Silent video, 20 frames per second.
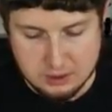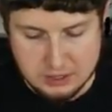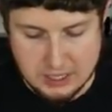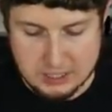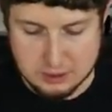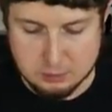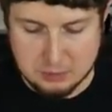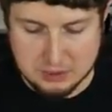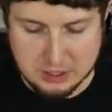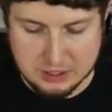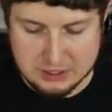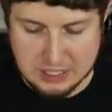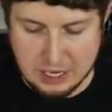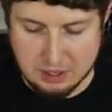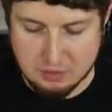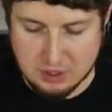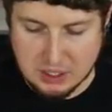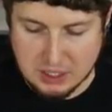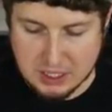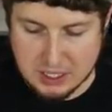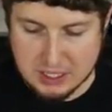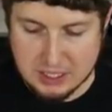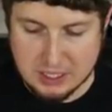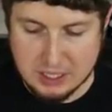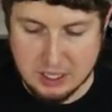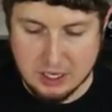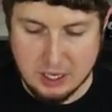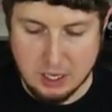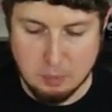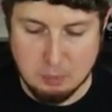Yes, because everything
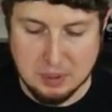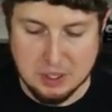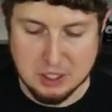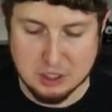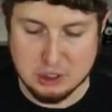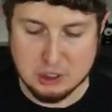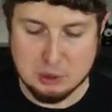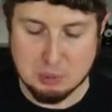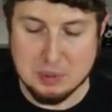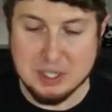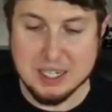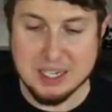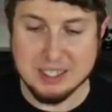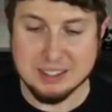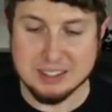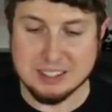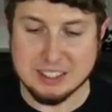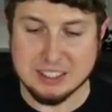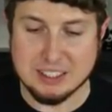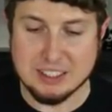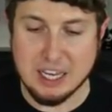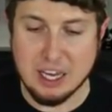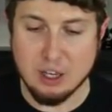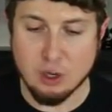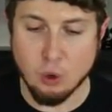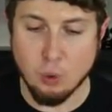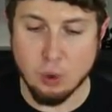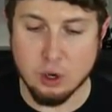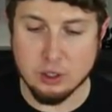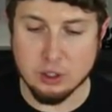appears to be in
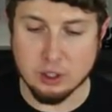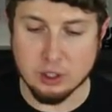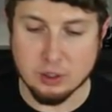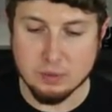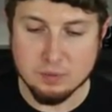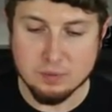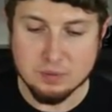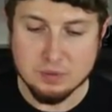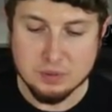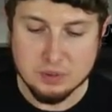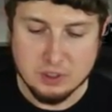set order.